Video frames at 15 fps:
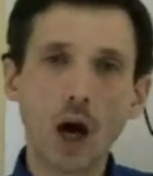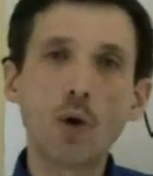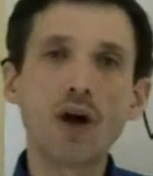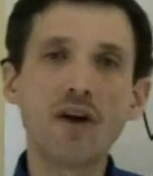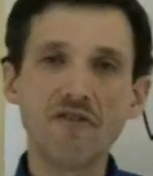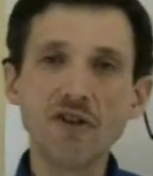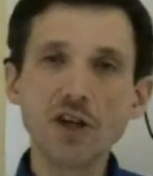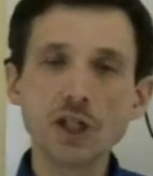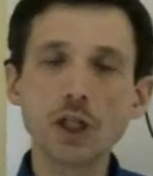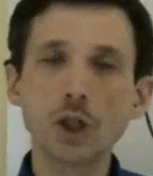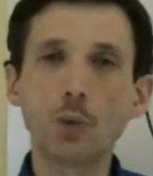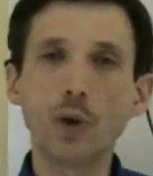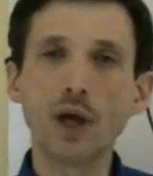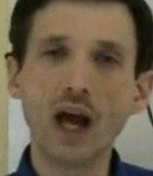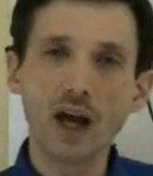how
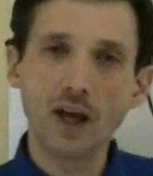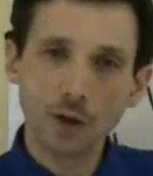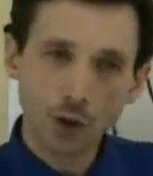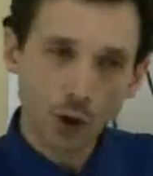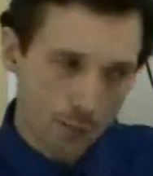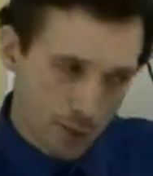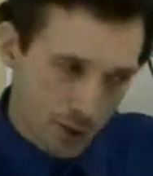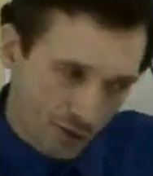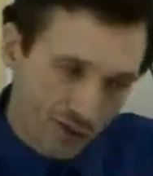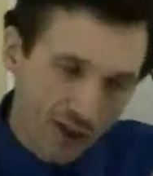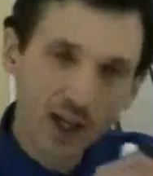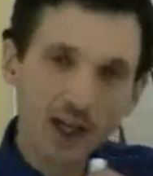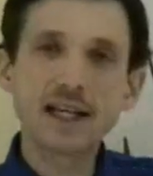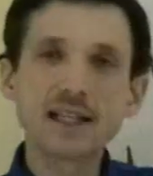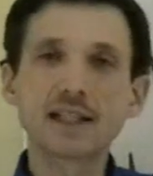efficient we are in terms
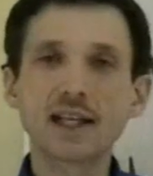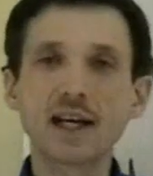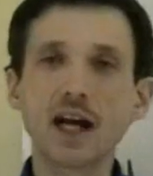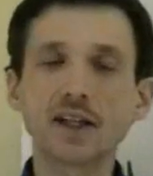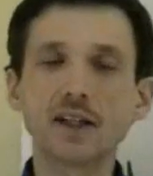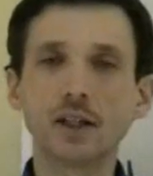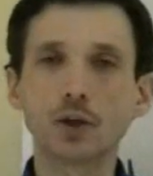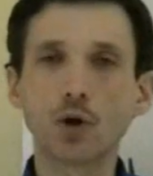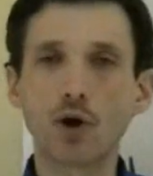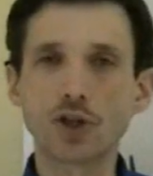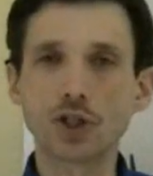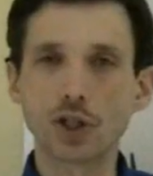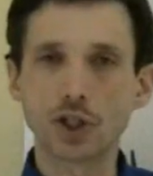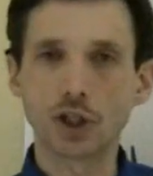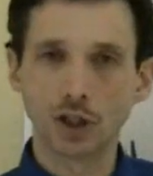of extracting
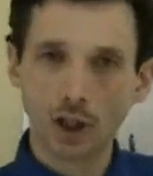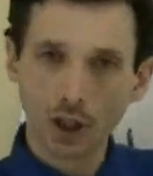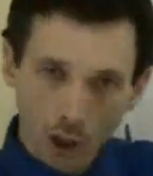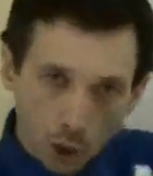oxygen.